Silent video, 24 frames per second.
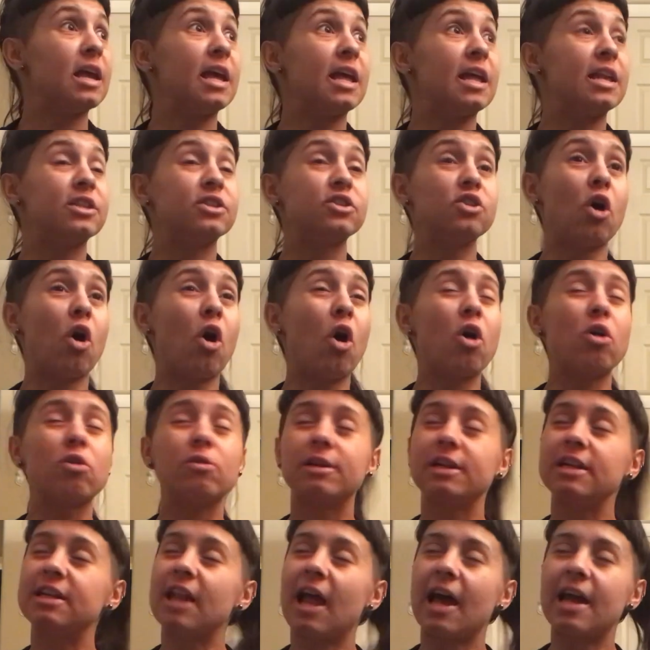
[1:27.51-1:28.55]
It's
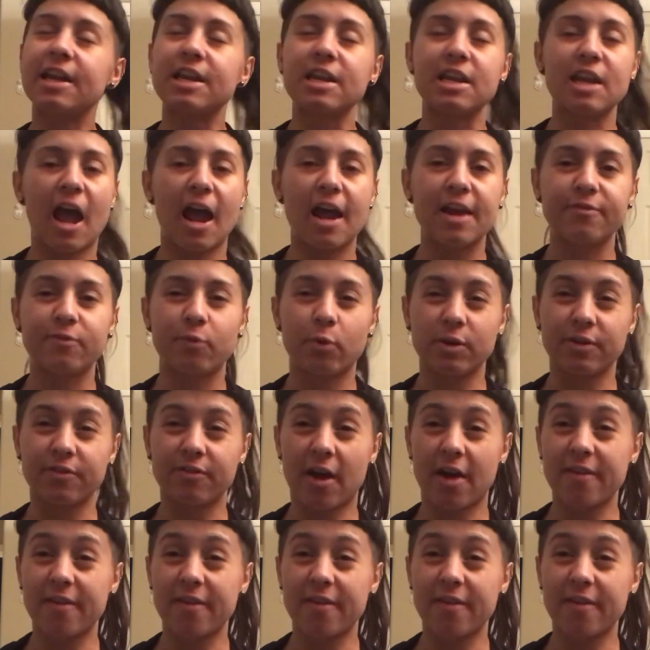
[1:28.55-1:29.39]
already like 9:45.